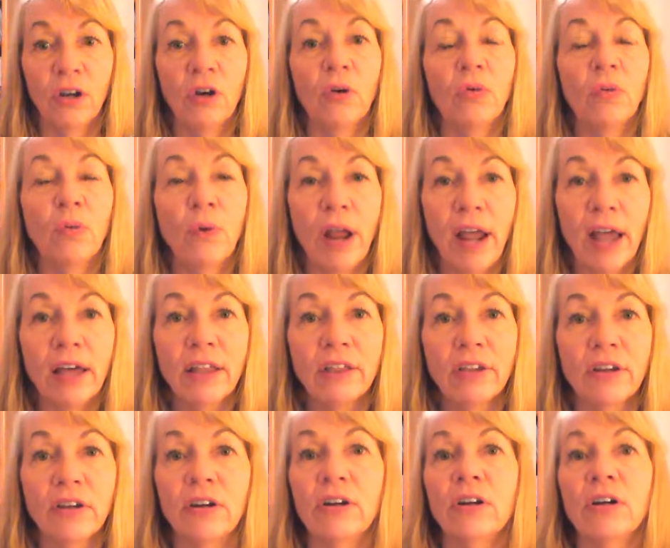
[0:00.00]

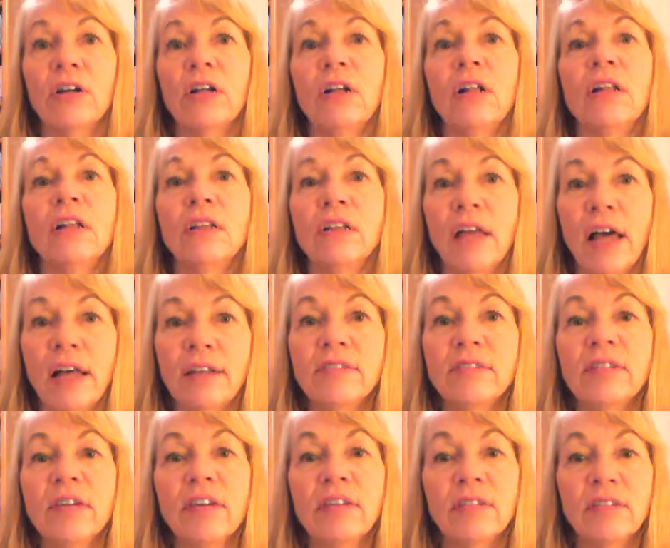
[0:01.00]
Rather, let's
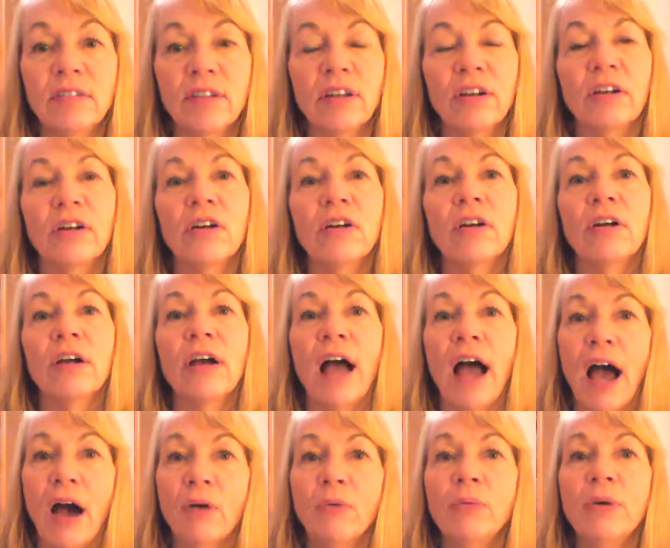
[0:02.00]
consider
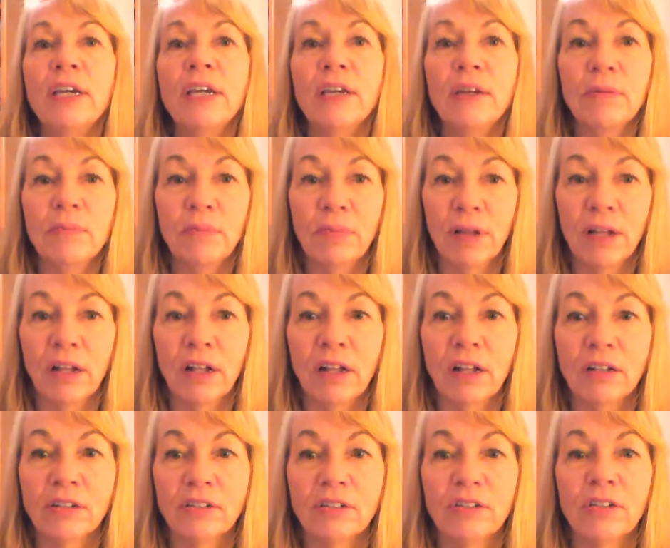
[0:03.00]
how we can
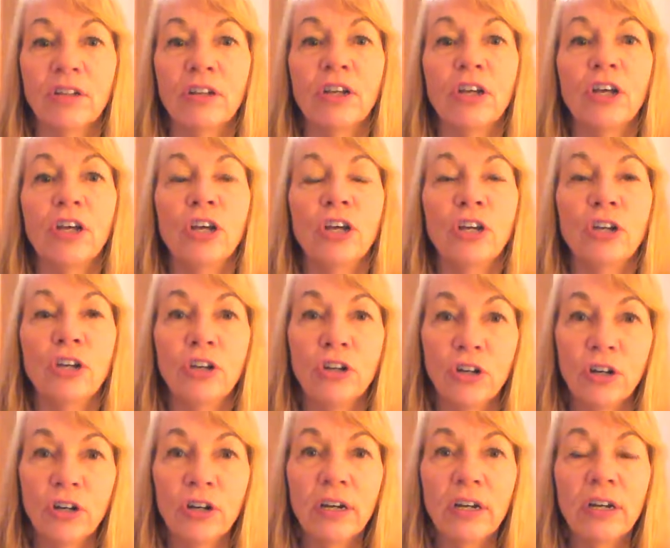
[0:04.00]
build
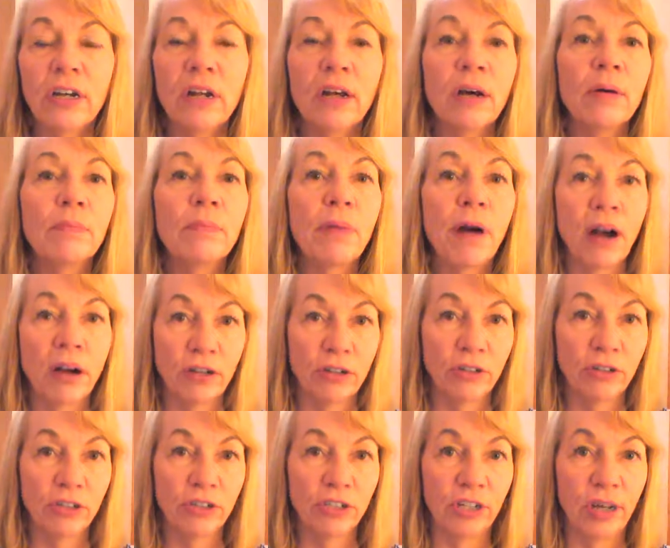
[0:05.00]
good
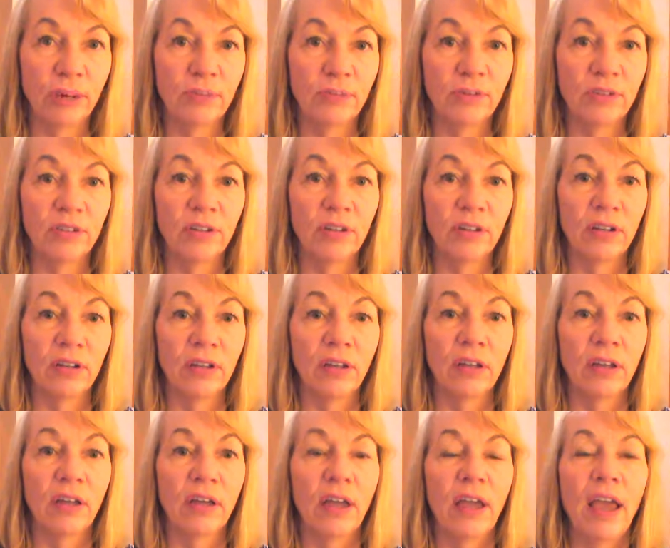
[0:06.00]
partnerships
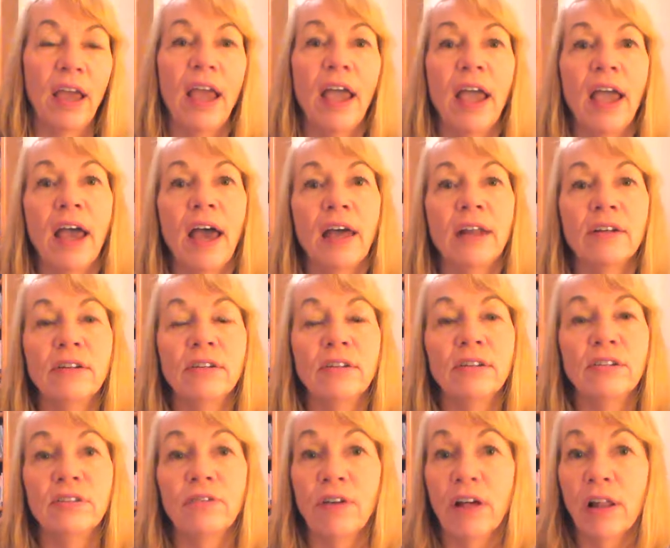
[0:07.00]
and
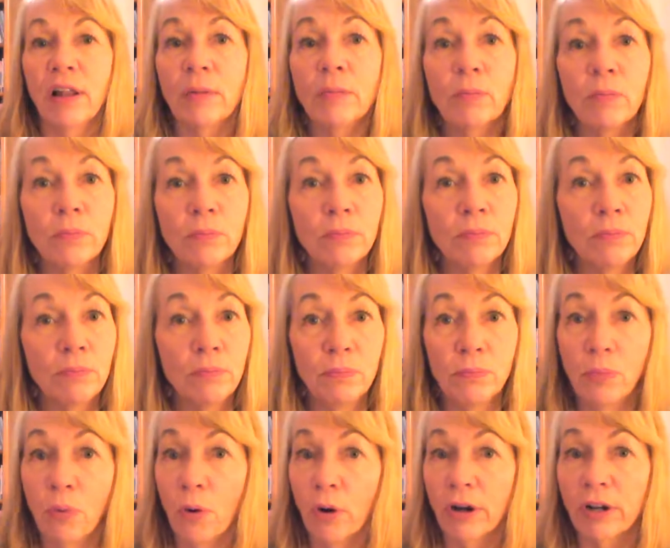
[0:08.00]
develop
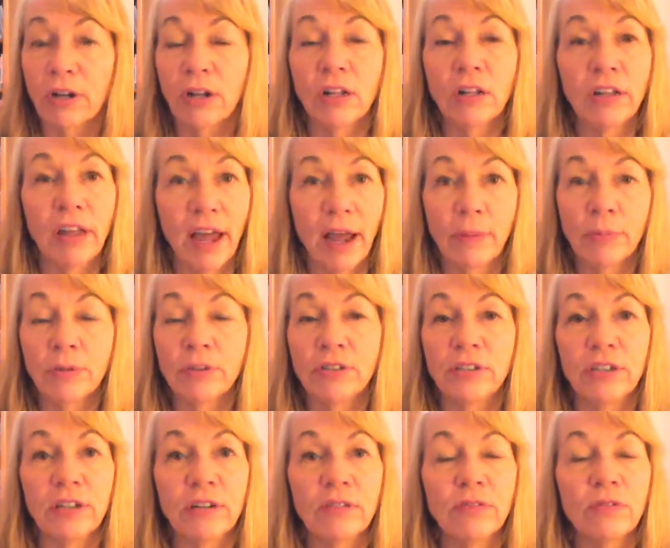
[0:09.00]
more
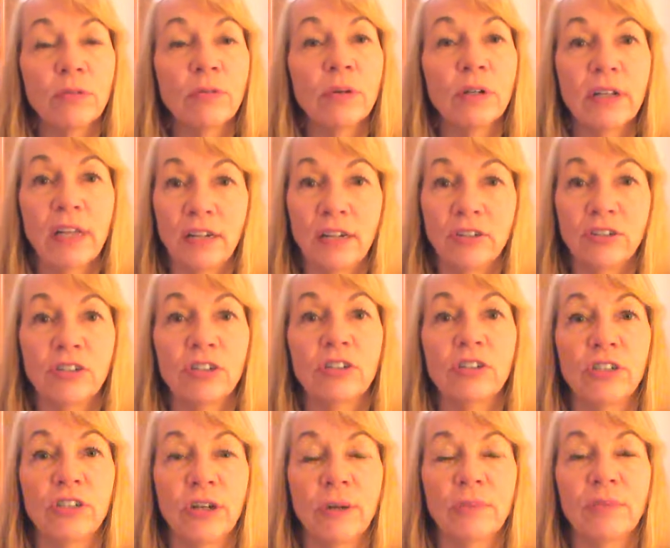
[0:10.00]
collaborative
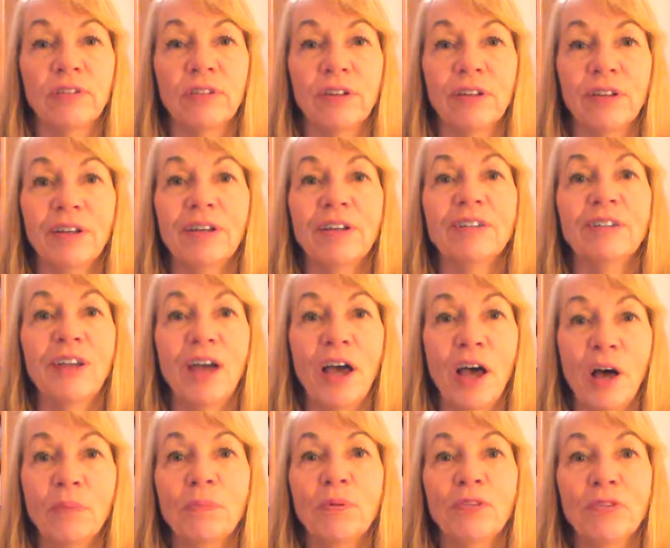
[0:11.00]
relationships to
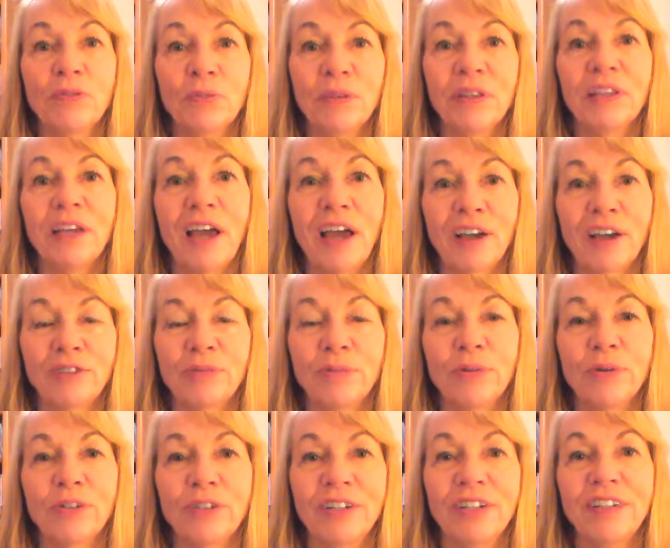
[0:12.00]
help us with the
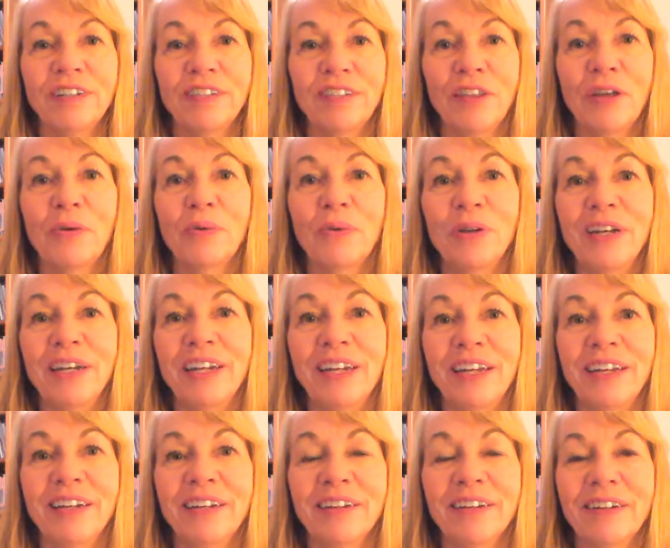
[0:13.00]
expertise that we
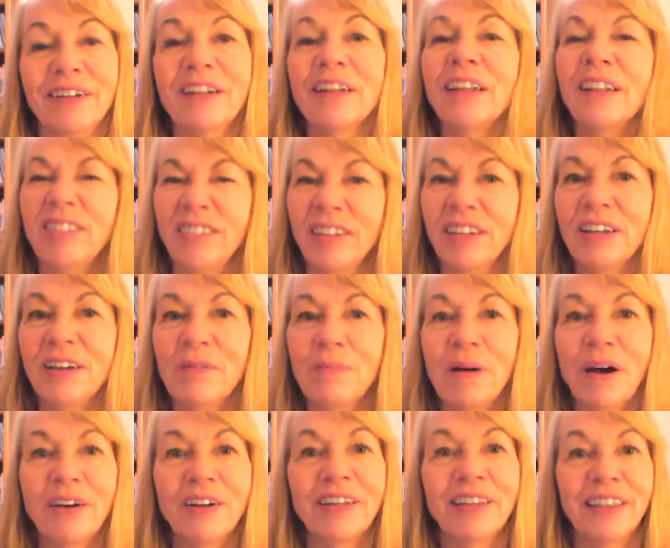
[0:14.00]
need. Let's think
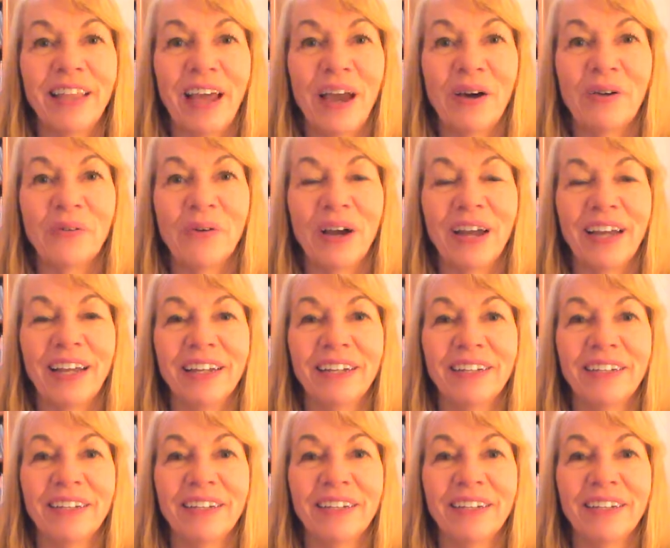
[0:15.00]
about it that way.